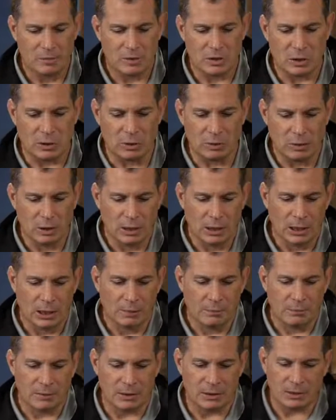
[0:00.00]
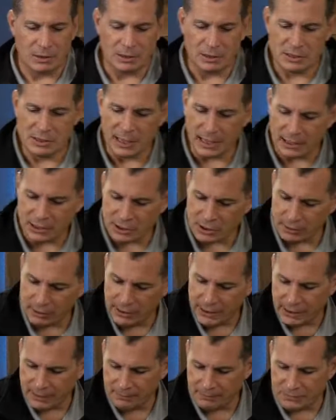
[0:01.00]
So
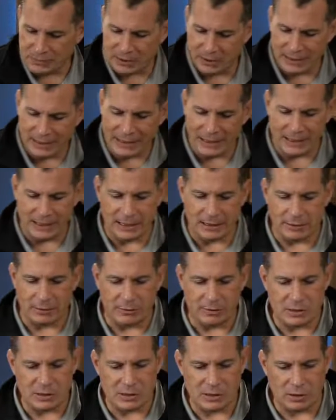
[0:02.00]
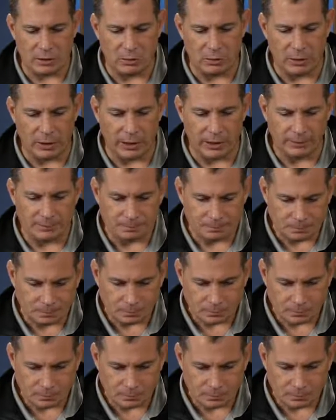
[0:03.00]
essentially, to get into the story,